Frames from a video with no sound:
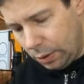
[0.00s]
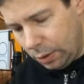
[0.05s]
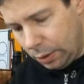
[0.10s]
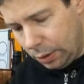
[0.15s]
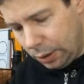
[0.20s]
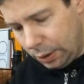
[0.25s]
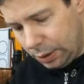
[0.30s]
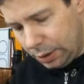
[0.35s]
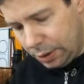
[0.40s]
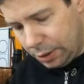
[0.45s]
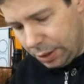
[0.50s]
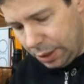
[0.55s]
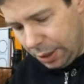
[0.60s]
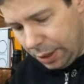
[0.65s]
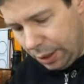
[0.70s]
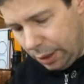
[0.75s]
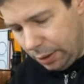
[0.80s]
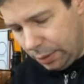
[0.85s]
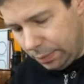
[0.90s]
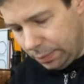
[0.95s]
Let's
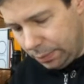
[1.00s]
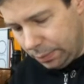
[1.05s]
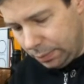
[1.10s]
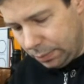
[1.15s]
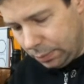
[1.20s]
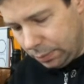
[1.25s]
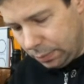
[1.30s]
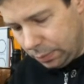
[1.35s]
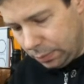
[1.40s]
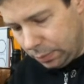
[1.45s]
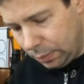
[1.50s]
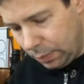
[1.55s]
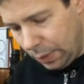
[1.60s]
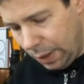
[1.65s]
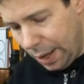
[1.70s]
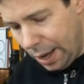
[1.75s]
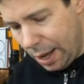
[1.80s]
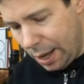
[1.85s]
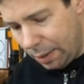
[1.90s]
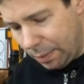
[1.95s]
see.
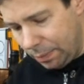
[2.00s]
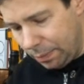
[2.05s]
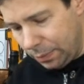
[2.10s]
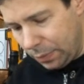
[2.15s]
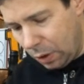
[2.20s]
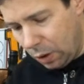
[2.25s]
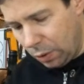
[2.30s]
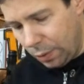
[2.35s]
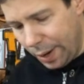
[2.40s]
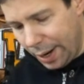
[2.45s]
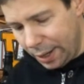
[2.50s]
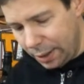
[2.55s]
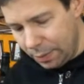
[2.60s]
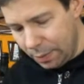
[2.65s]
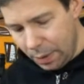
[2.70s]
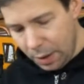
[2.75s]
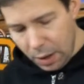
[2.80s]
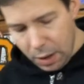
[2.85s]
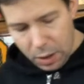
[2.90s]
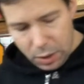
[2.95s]
Yeah, all right.
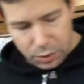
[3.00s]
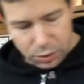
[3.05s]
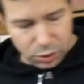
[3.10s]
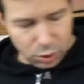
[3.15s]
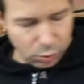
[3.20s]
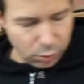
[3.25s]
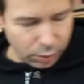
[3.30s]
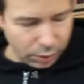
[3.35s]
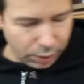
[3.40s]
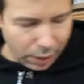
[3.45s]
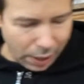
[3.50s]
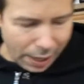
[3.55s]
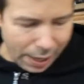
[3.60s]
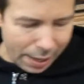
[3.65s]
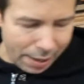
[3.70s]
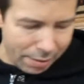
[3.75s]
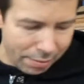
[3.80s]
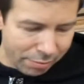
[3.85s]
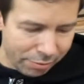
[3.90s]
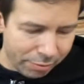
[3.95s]
So we're
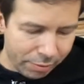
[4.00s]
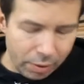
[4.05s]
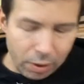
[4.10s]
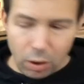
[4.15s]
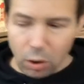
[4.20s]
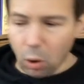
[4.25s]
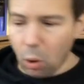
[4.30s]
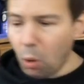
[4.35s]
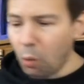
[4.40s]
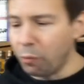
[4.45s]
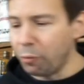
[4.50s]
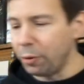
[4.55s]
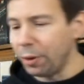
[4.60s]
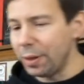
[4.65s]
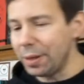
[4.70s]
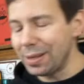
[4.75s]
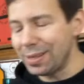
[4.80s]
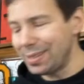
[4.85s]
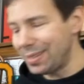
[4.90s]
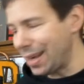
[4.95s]
live. Hopefully
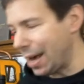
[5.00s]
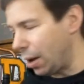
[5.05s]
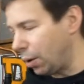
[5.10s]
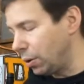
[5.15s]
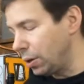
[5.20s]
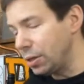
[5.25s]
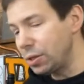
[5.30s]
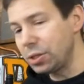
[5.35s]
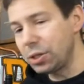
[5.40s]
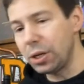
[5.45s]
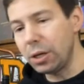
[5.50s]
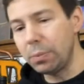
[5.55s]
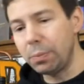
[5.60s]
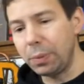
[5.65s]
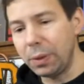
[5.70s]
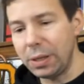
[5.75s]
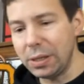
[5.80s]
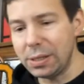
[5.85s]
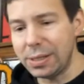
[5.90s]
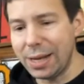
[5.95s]
the sound is good.
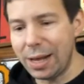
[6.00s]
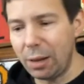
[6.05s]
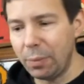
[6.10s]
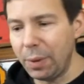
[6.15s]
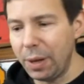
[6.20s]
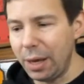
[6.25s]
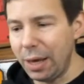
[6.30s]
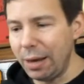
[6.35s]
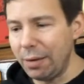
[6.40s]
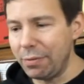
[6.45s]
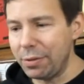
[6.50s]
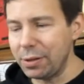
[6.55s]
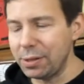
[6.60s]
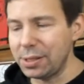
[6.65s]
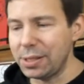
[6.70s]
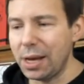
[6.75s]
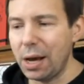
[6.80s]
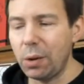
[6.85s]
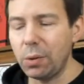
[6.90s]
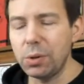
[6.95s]
Please tell me if the
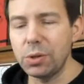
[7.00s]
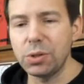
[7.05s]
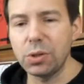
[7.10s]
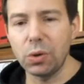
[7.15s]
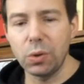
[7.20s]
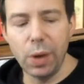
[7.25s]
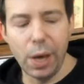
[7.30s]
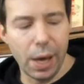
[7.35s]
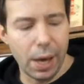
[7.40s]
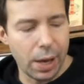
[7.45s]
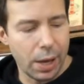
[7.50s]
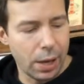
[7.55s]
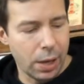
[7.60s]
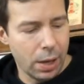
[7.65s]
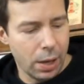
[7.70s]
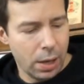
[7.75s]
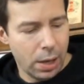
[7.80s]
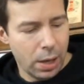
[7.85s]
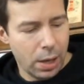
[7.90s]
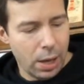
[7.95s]
sound is okay.
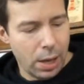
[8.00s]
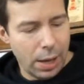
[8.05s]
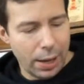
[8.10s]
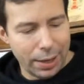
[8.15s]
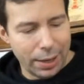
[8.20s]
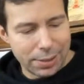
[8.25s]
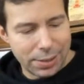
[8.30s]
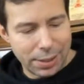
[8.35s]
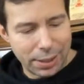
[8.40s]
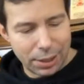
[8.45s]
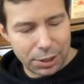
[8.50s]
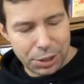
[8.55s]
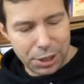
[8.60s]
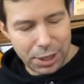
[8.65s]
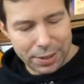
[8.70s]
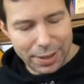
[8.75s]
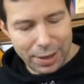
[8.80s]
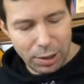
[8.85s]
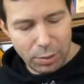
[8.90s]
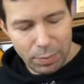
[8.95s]
I guess I can
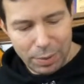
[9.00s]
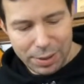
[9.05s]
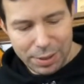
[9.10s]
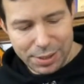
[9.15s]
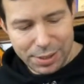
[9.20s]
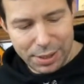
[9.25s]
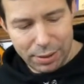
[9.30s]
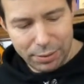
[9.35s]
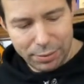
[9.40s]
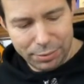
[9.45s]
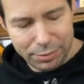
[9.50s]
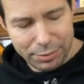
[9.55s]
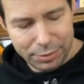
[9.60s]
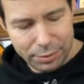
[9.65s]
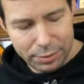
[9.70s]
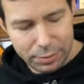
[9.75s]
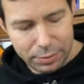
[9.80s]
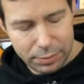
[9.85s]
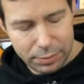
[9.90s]
check that out myself.